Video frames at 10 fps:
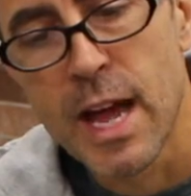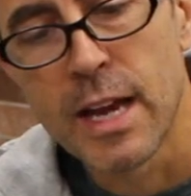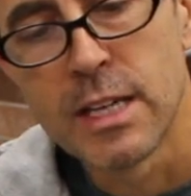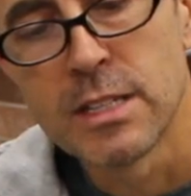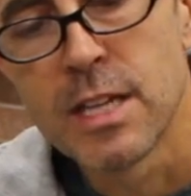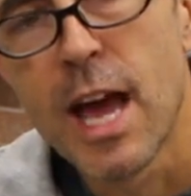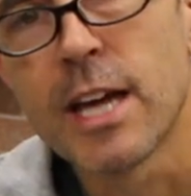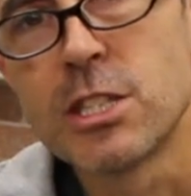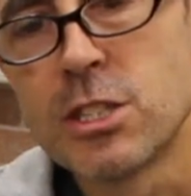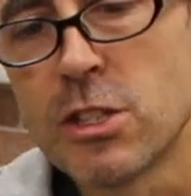adding
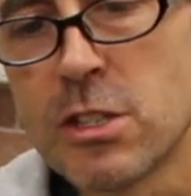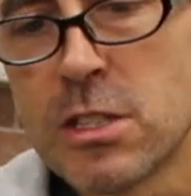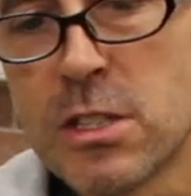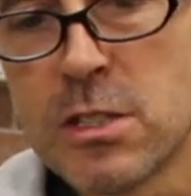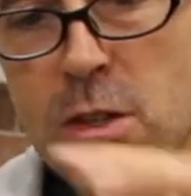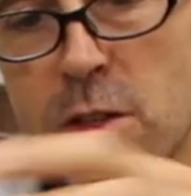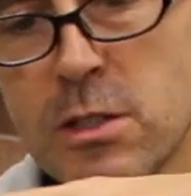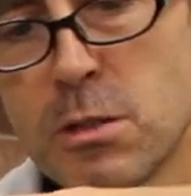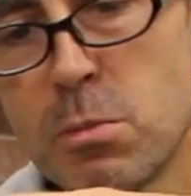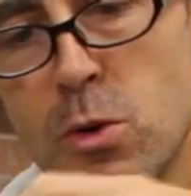textures. So
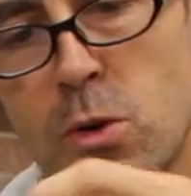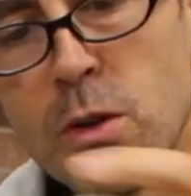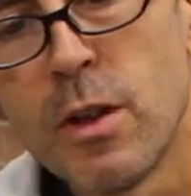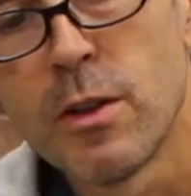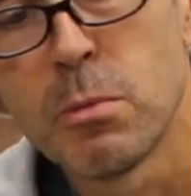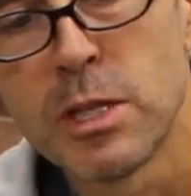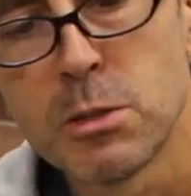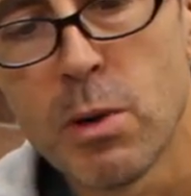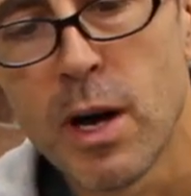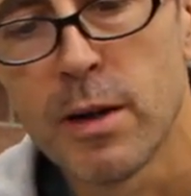here's the bowl, the
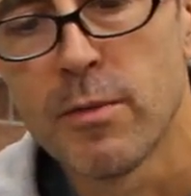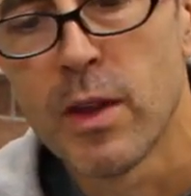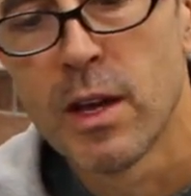pinch pot,